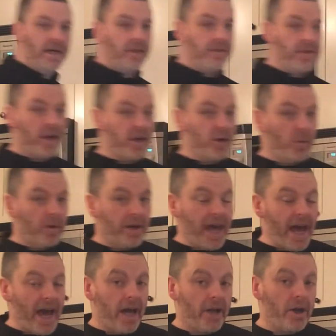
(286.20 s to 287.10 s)
Then you want
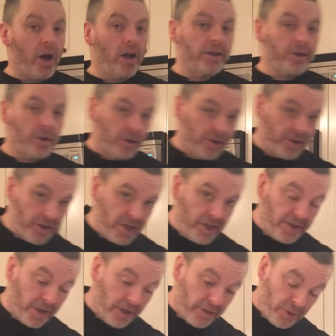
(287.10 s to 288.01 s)
to add all of your
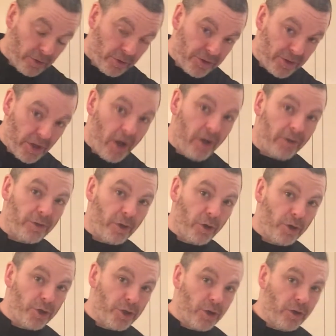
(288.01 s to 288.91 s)
seasonings, your salt,
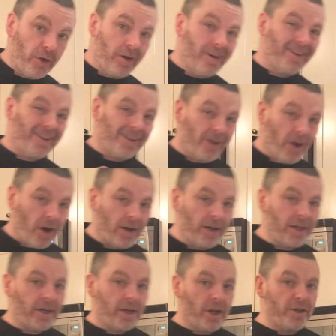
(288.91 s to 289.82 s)
your sugar,
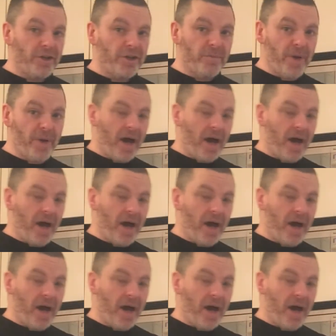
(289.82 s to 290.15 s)
garlic, and onion